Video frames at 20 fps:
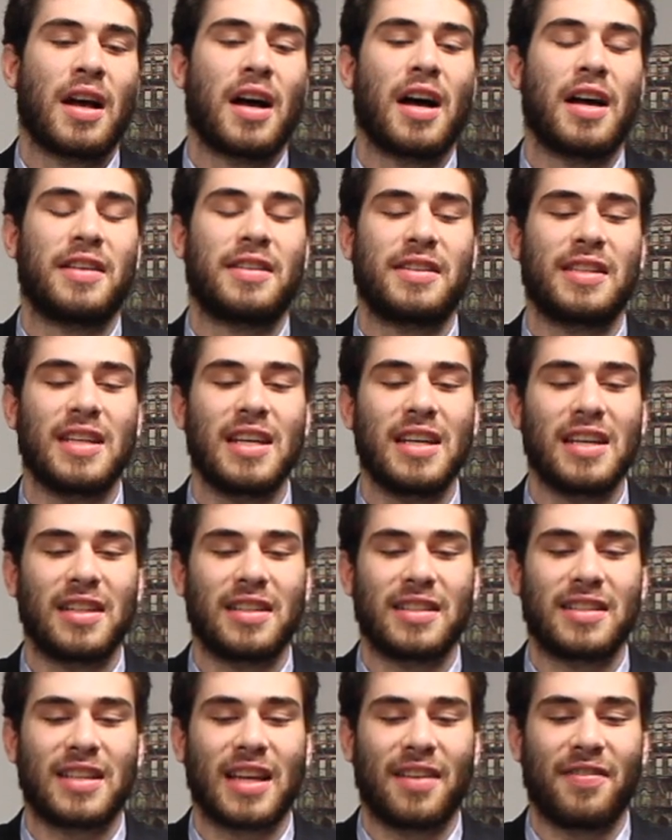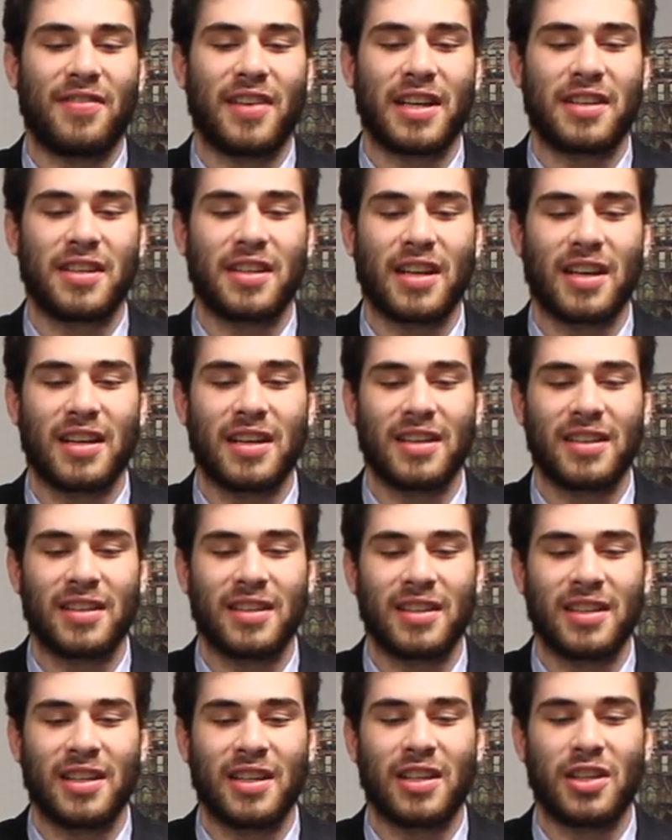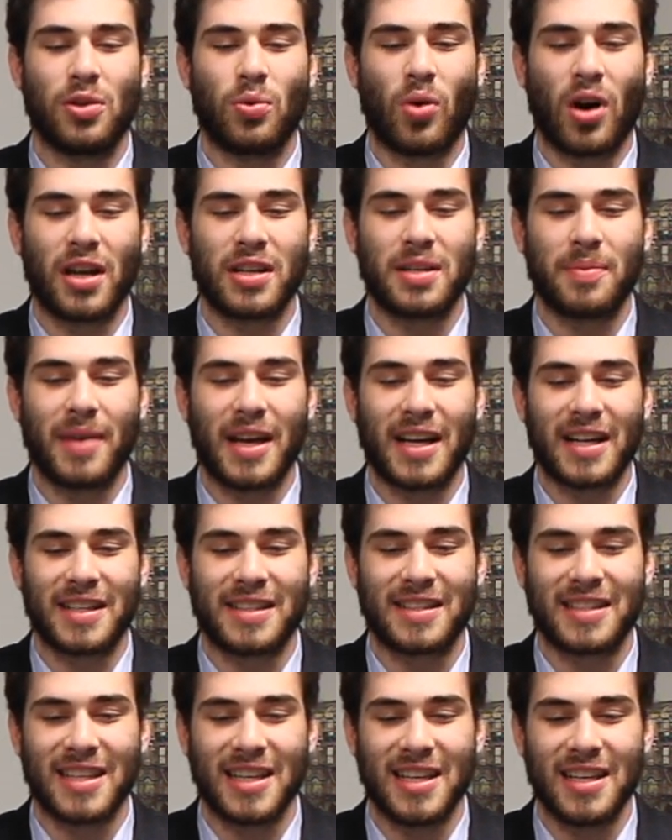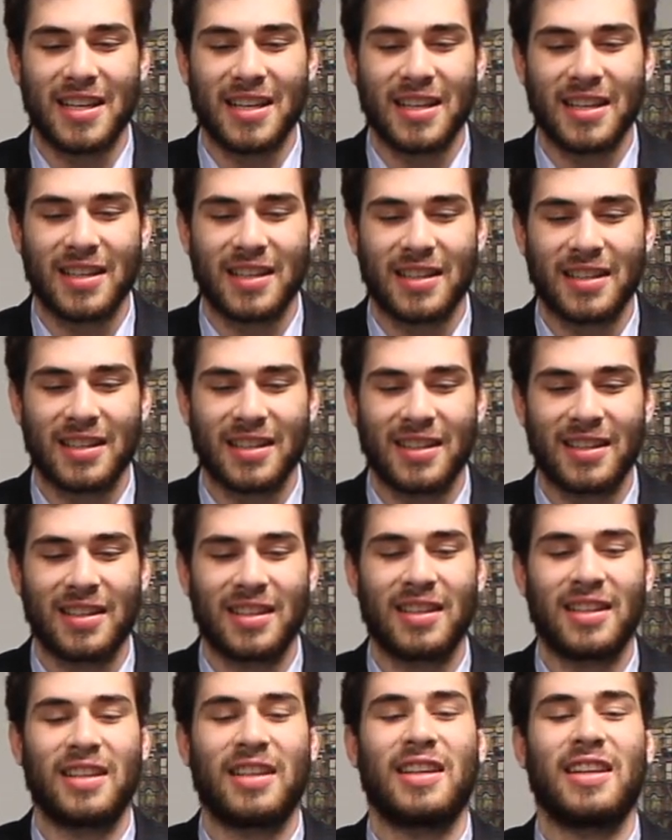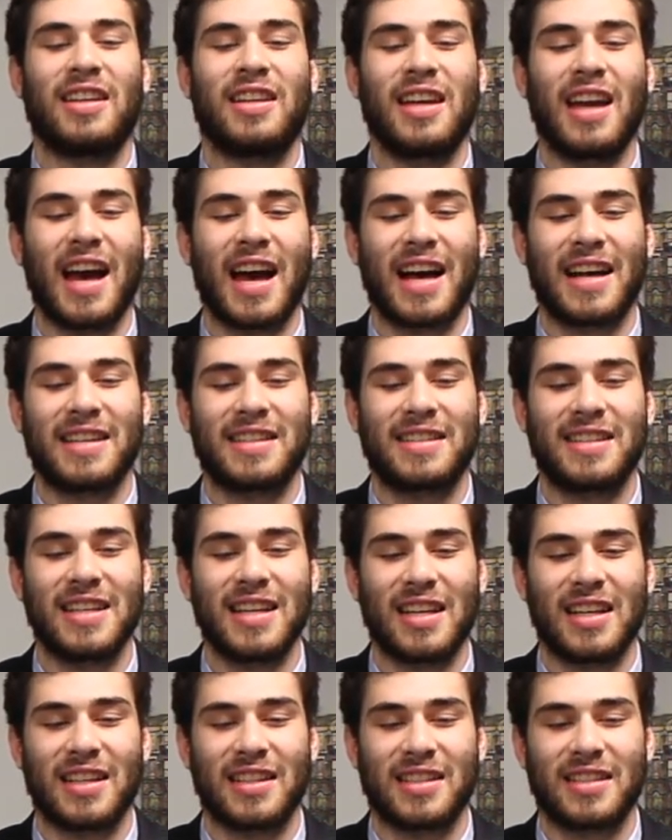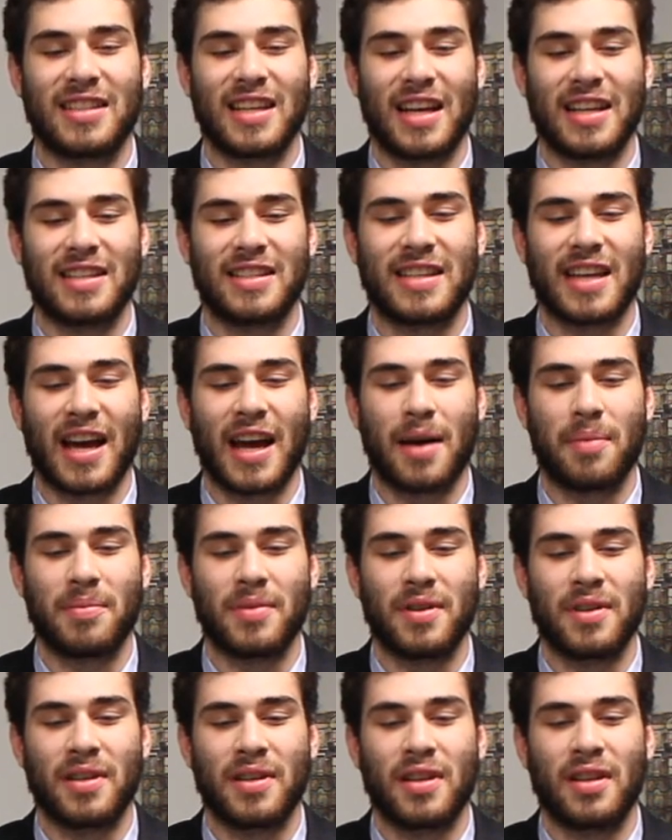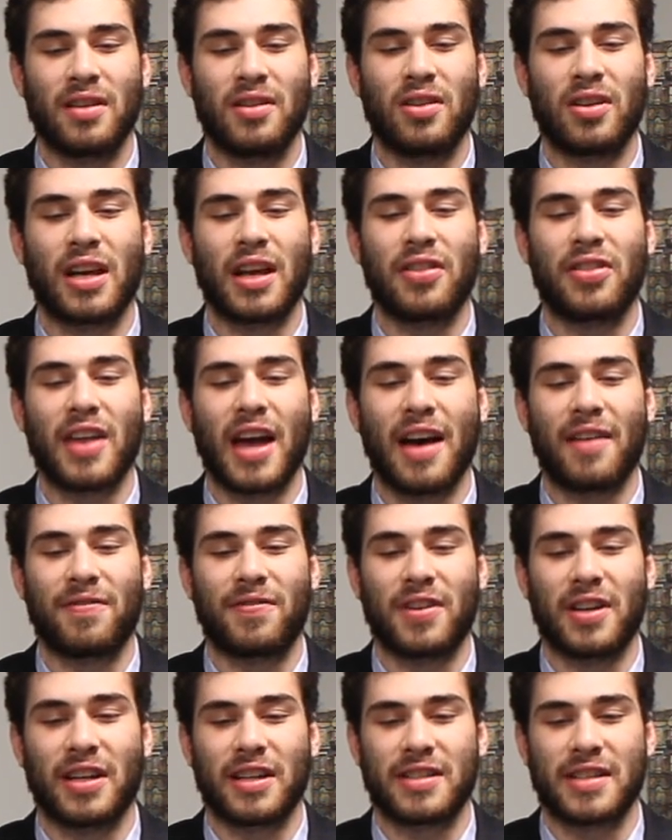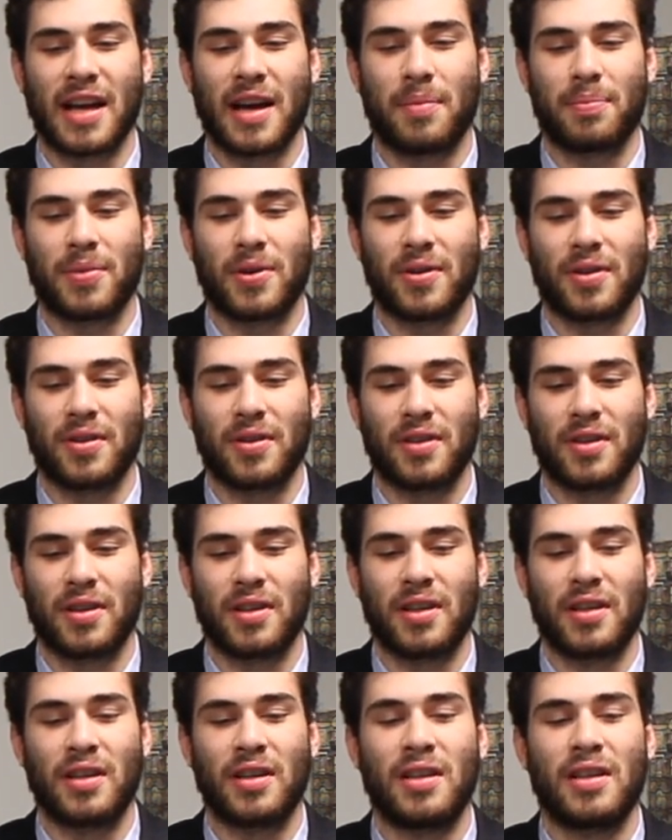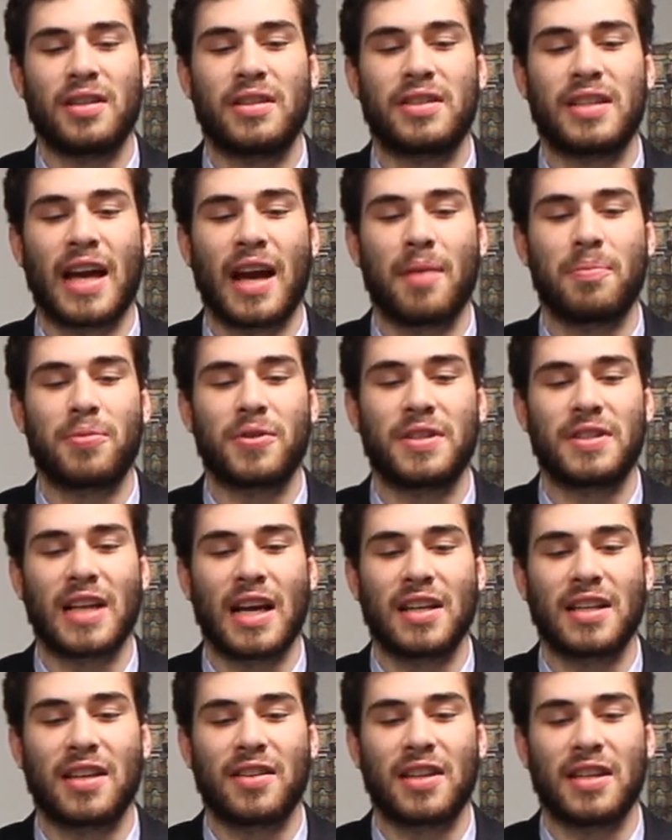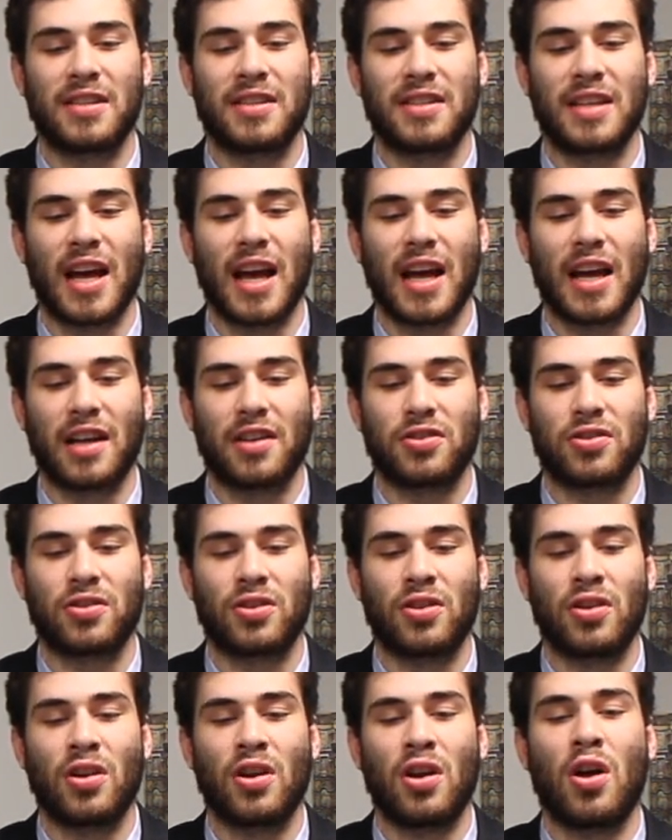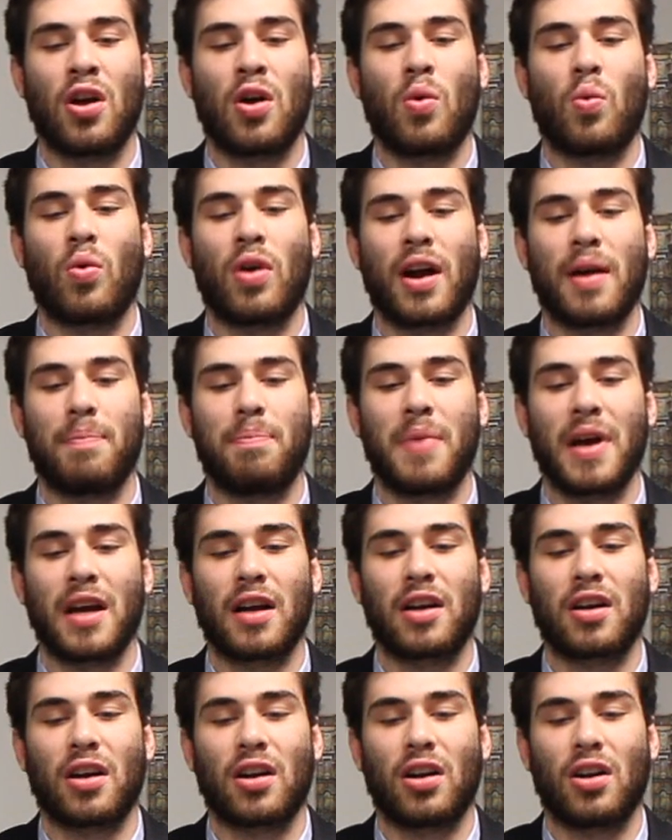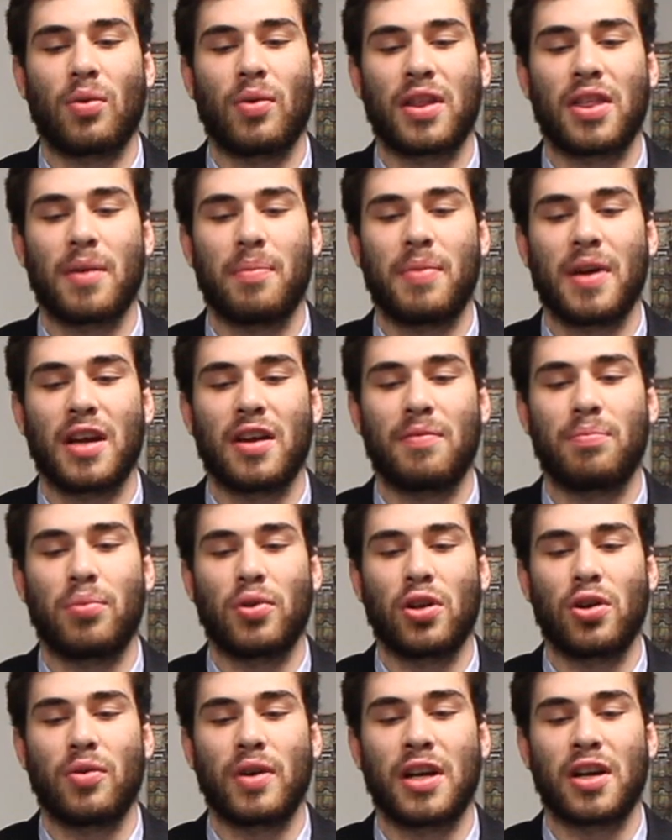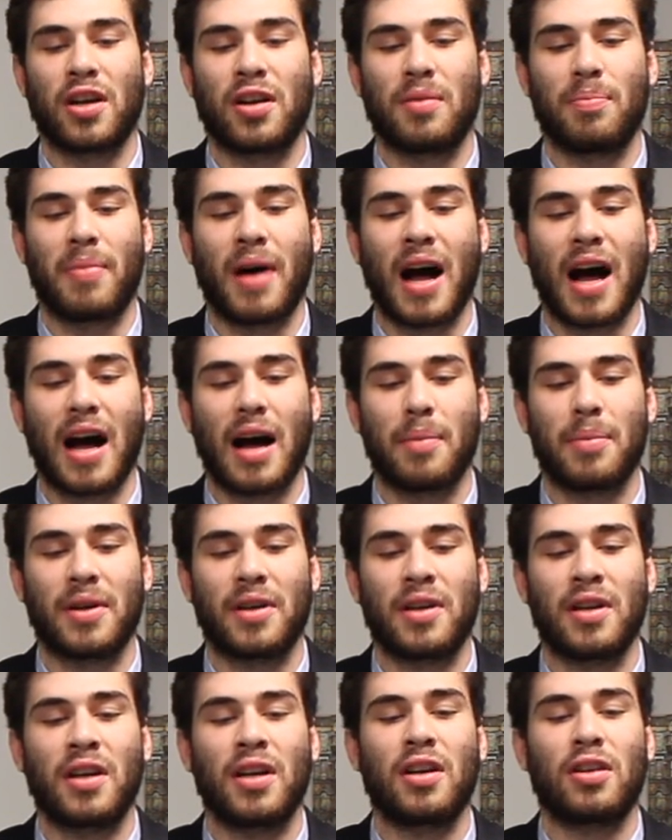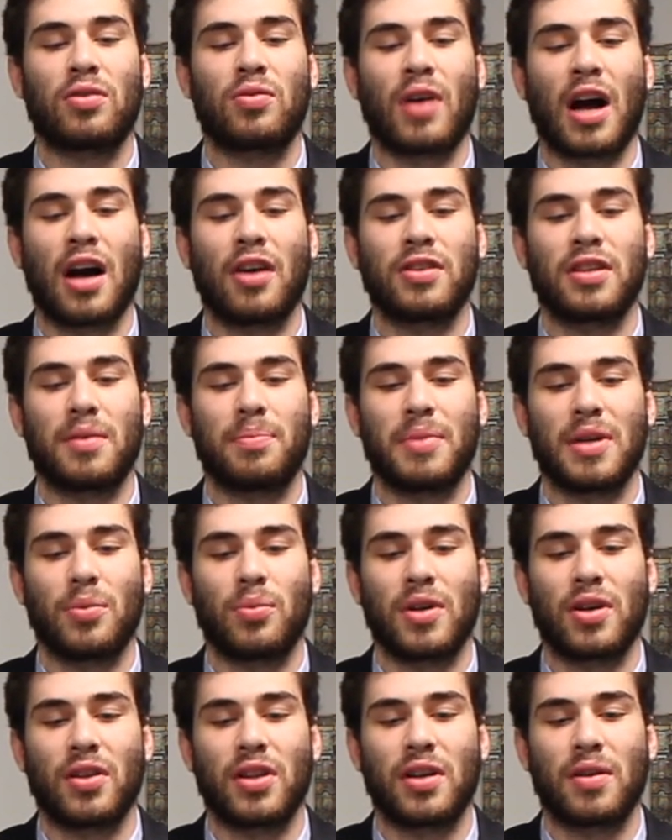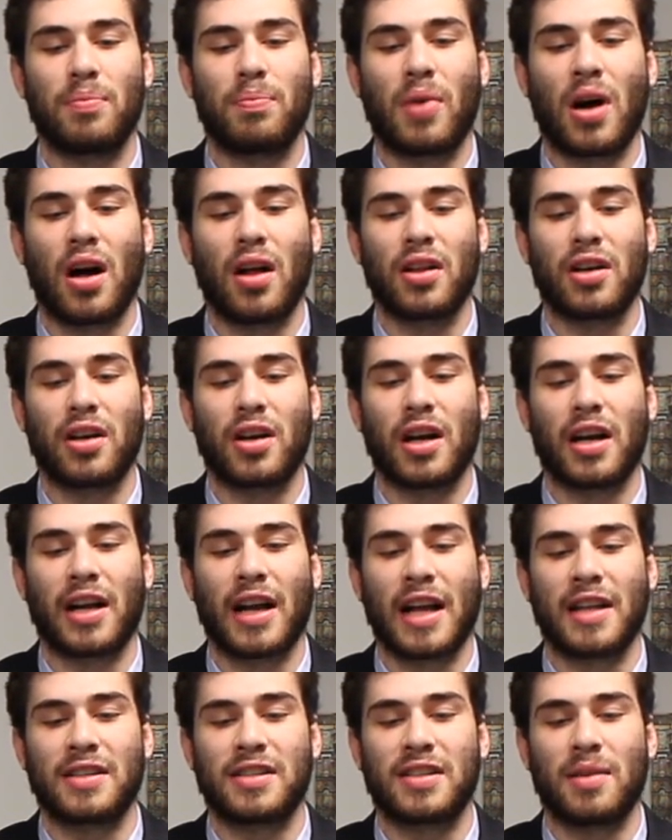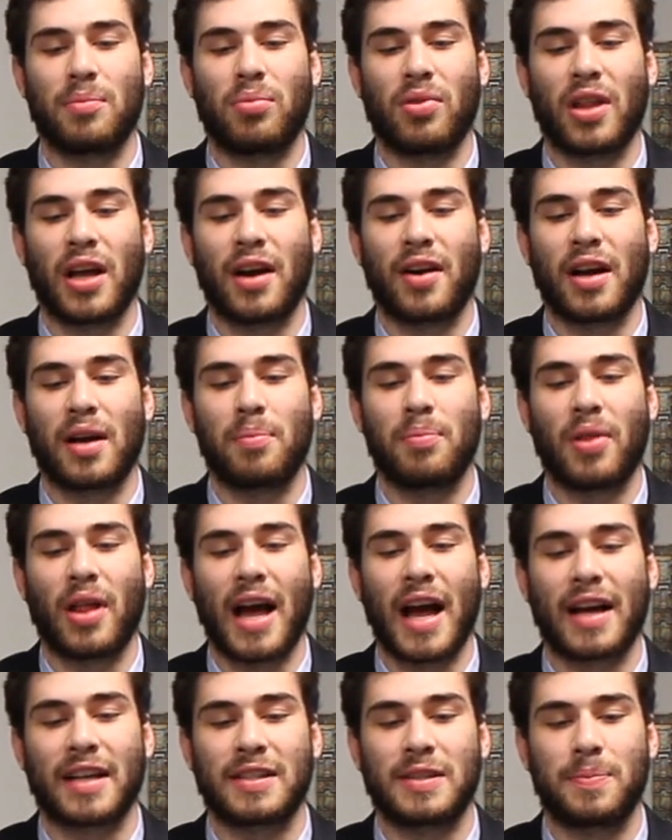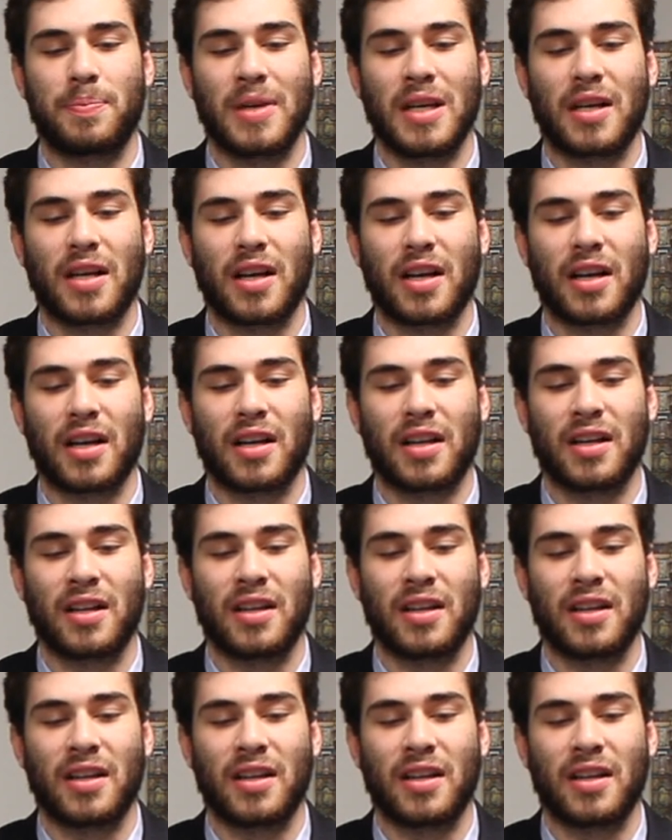A scene, said Vitya. You want to make a scene? Yeah, a scene, said Sam. Look at that, for example. Sam presented the stage, where a big girl with a bit of blue in her bob ground a bewildered baller against a blaring black speaker.